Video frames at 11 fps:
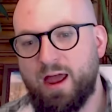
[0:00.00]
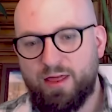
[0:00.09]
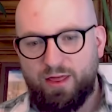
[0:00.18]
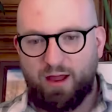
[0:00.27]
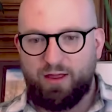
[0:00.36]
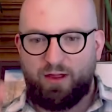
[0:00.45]

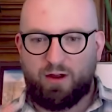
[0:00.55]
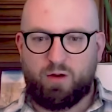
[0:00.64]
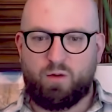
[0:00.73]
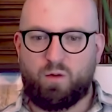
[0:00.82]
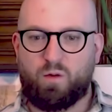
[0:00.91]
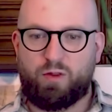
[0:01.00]
the
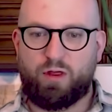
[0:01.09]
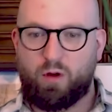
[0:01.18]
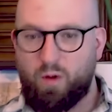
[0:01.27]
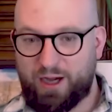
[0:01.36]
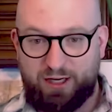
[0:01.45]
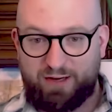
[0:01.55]

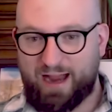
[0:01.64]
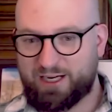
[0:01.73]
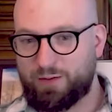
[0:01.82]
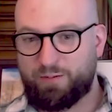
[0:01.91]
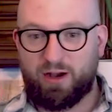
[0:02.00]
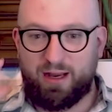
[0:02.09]
question is
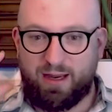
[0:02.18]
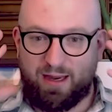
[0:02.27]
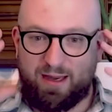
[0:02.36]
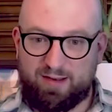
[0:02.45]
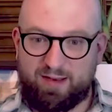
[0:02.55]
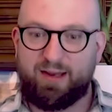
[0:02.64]
actually pretty
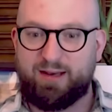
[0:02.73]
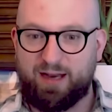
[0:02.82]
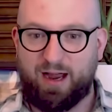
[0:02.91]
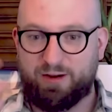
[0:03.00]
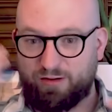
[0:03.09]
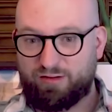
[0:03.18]
easy
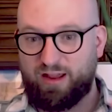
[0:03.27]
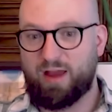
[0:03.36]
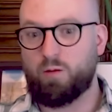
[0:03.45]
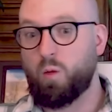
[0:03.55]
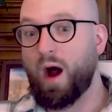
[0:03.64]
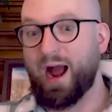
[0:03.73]
to
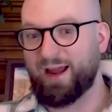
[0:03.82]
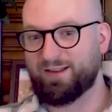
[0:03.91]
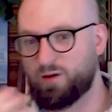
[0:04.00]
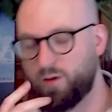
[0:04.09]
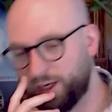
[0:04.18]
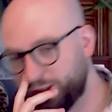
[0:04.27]
understand why it's a
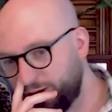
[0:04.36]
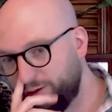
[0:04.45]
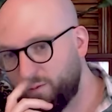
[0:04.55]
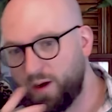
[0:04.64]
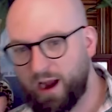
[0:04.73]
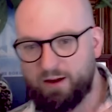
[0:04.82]
question.
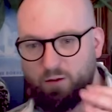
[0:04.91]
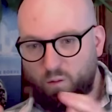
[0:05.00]
What I